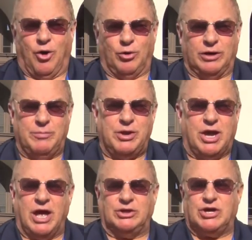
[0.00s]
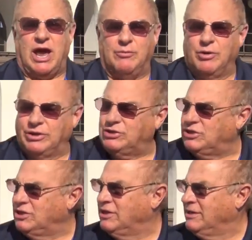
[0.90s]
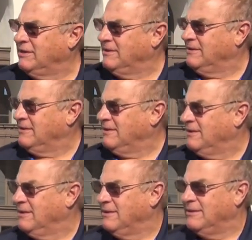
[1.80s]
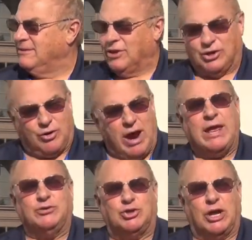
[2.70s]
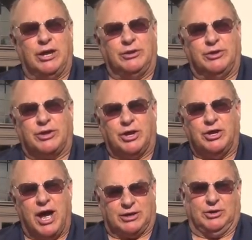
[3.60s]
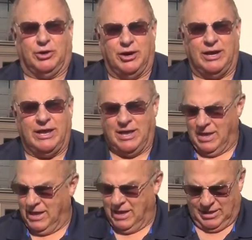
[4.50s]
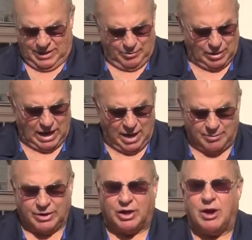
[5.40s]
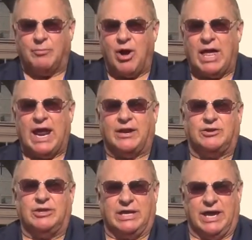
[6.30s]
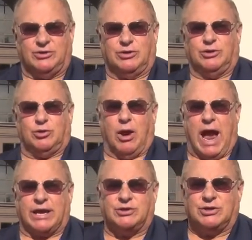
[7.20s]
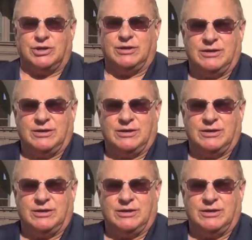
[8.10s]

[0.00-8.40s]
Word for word: only because I was the grandson of the conductor, they would allow me to come right out to the edge of the tracks.